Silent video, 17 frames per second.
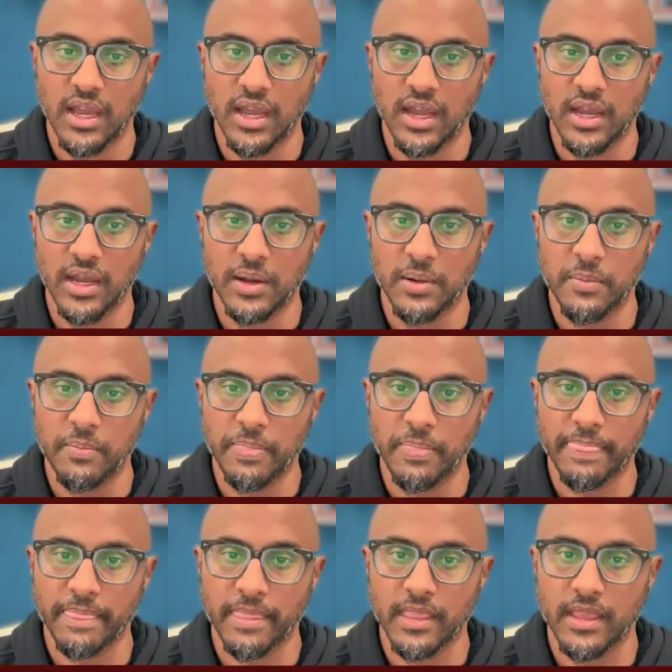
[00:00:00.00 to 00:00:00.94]

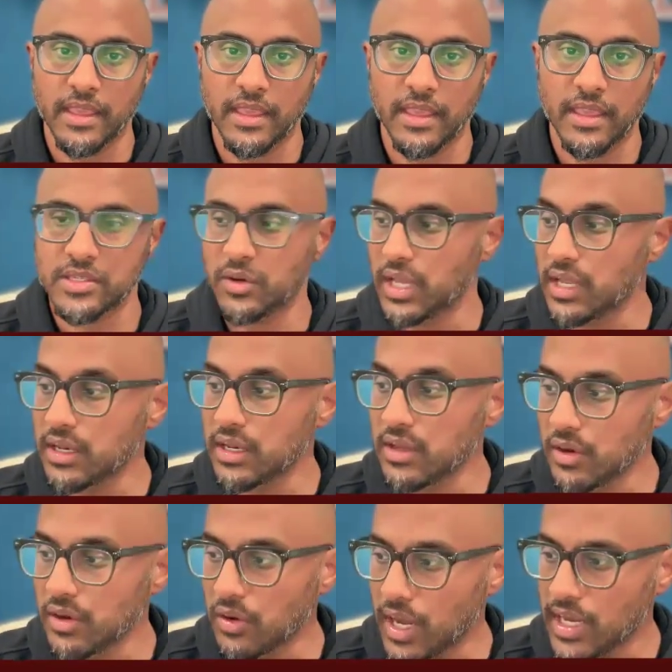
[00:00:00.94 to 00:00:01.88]
Um, so
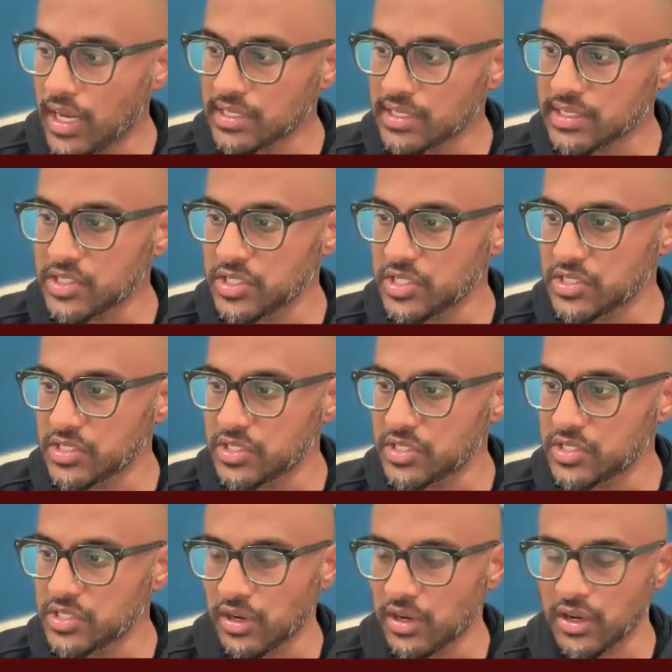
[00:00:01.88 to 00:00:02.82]
again,
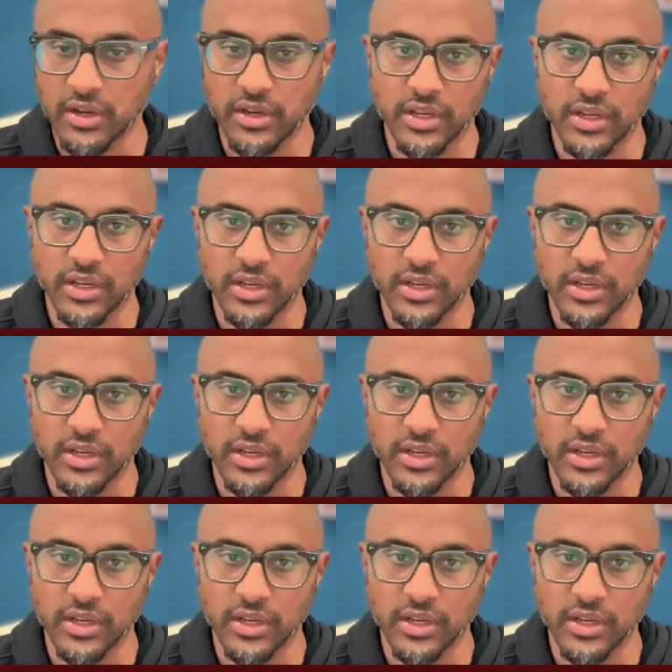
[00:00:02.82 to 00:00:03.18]
hostages are